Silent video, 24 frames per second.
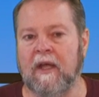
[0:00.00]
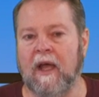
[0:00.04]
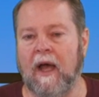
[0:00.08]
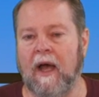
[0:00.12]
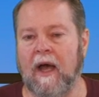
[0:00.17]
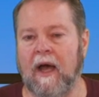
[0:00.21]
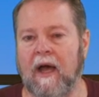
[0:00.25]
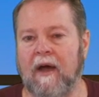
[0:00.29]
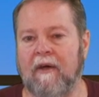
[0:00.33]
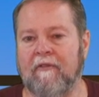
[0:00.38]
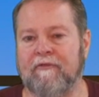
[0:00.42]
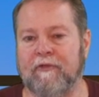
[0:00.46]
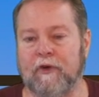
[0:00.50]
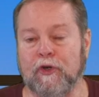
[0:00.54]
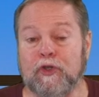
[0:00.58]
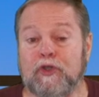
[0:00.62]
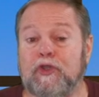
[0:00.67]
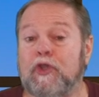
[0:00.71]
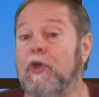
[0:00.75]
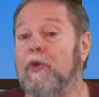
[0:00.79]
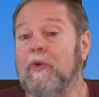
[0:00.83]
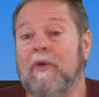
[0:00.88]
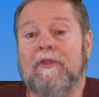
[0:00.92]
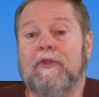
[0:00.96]
uh, for
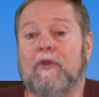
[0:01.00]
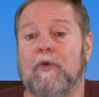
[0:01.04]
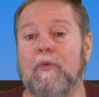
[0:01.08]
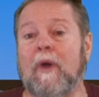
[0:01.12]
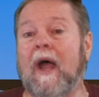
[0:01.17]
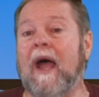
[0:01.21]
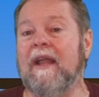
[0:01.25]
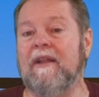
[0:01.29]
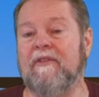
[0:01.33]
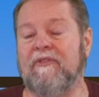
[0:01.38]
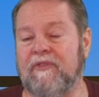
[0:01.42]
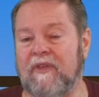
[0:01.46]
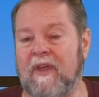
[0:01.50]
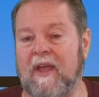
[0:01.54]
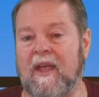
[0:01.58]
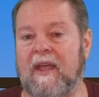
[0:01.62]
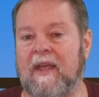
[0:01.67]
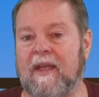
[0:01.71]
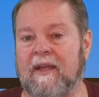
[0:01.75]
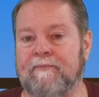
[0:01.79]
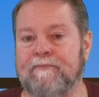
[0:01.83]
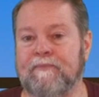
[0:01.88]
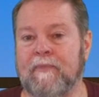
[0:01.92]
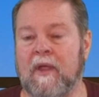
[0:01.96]
doing the right
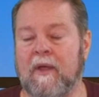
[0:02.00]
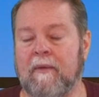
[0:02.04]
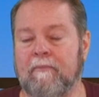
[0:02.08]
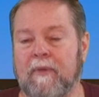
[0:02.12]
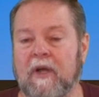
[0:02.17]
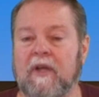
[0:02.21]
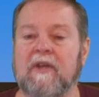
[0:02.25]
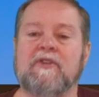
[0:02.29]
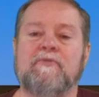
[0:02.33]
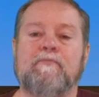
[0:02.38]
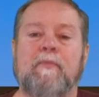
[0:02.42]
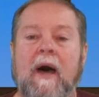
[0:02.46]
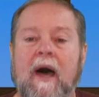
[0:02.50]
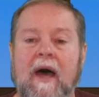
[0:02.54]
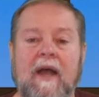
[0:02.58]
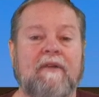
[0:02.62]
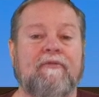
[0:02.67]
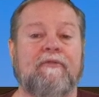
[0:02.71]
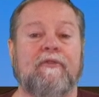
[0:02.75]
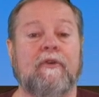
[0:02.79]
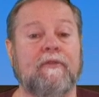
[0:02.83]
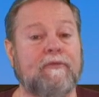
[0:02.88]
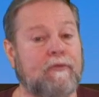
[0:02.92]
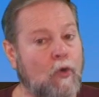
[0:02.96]
thing because
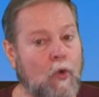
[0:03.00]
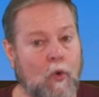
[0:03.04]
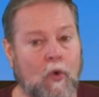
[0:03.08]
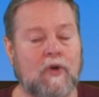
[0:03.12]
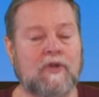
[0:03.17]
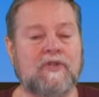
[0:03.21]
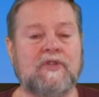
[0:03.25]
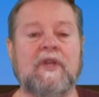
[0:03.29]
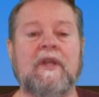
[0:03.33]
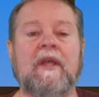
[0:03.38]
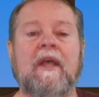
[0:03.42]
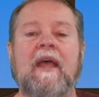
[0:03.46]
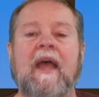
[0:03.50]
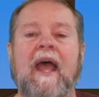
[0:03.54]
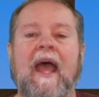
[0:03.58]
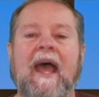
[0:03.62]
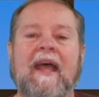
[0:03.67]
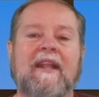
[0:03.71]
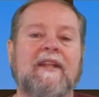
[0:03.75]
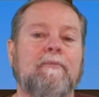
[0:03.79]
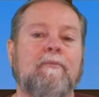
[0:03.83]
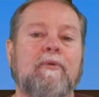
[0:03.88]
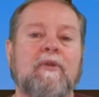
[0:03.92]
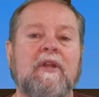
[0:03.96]
Potiphar, of course,
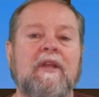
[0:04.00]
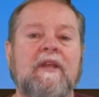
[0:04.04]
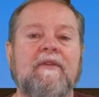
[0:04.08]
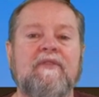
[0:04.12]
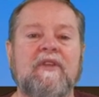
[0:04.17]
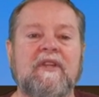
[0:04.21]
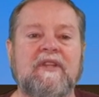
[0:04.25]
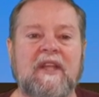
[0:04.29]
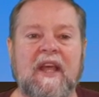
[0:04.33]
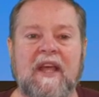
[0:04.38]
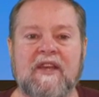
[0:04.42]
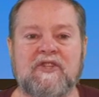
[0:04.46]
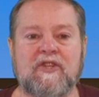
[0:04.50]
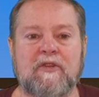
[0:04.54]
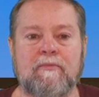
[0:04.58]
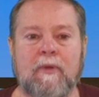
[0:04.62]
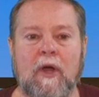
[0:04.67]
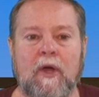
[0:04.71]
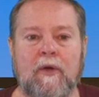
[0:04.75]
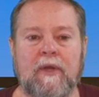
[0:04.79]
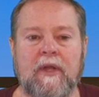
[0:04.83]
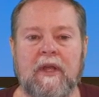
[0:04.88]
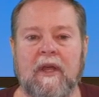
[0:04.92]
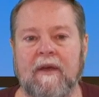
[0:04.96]
had to believe the
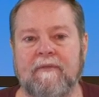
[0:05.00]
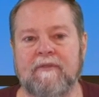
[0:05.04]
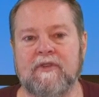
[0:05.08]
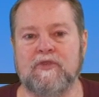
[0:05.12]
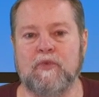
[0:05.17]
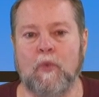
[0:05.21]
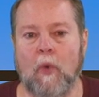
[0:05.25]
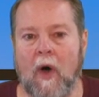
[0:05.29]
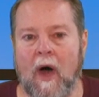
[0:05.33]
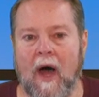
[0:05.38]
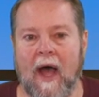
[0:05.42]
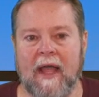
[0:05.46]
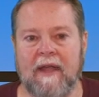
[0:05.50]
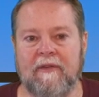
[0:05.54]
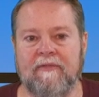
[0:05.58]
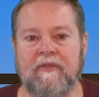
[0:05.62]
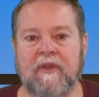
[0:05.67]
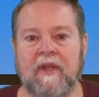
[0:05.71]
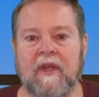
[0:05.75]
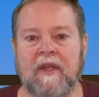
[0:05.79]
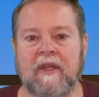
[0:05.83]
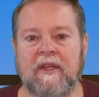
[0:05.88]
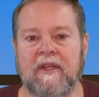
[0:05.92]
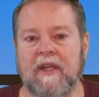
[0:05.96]
testimony of his wife.
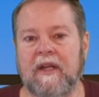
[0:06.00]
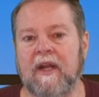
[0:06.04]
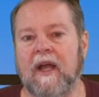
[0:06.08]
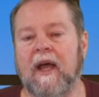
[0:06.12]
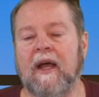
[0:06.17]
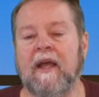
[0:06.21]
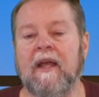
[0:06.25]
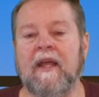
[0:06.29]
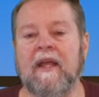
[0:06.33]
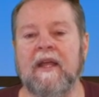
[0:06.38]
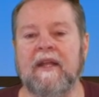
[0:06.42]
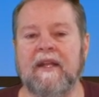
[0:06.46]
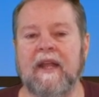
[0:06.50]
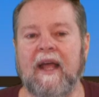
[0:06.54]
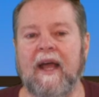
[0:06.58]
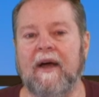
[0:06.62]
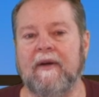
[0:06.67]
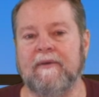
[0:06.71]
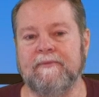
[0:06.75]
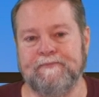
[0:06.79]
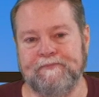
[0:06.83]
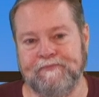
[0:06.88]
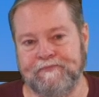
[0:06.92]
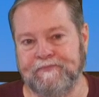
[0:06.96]
You know,
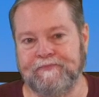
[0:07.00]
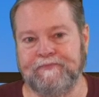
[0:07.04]
now